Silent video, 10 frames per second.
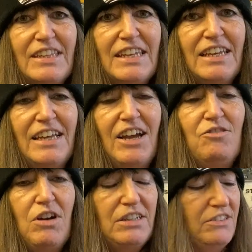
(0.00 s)

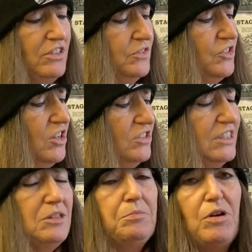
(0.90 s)
Right, so I
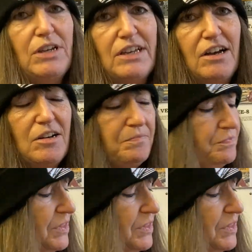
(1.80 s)
started the bike up,